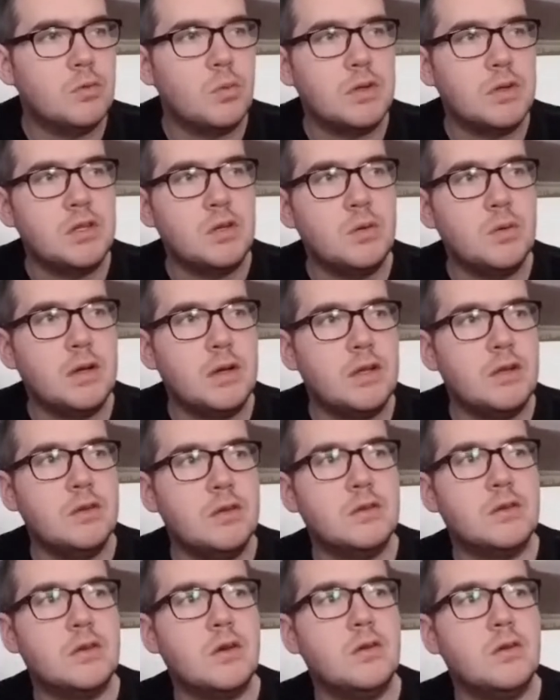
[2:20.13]
what you want to do
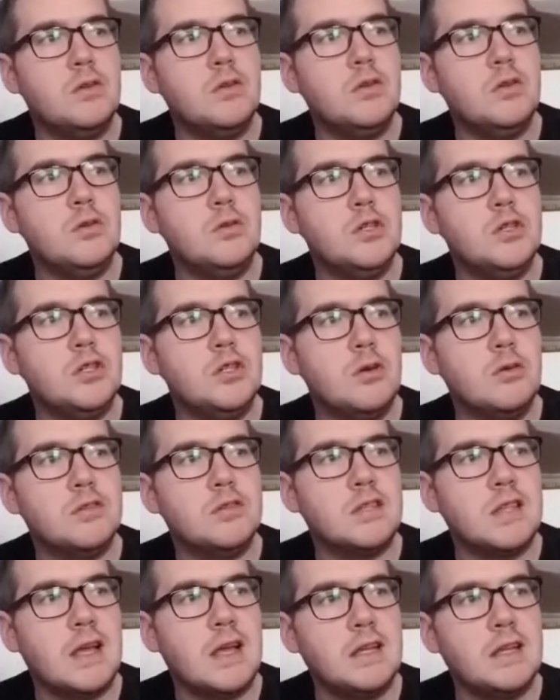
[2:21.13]
is go to show
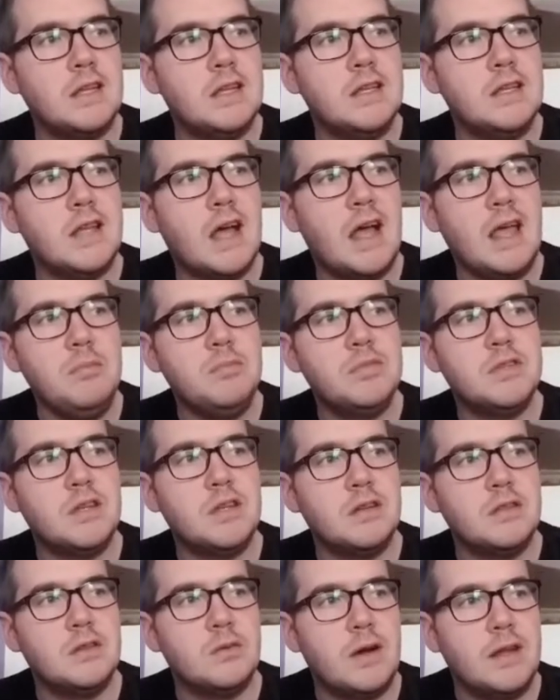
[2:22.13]
selected types
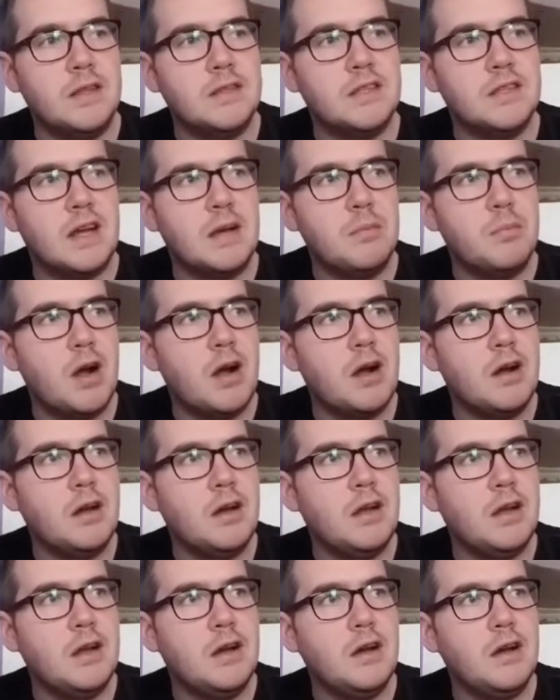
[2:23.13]
on the right sidebar
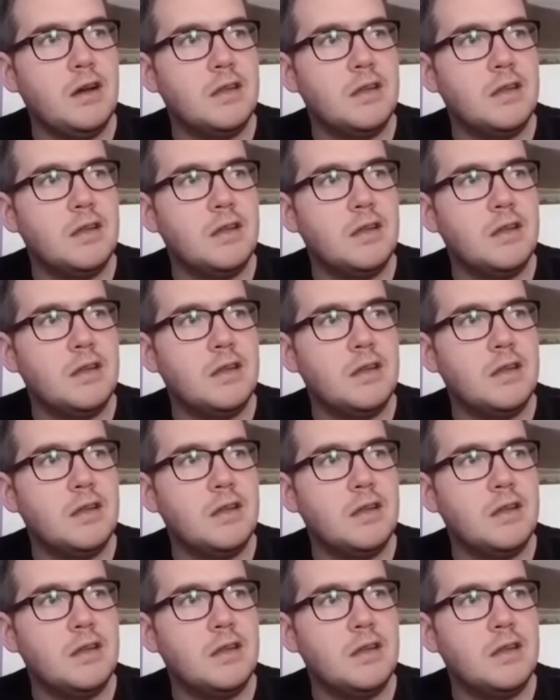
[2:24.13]
here.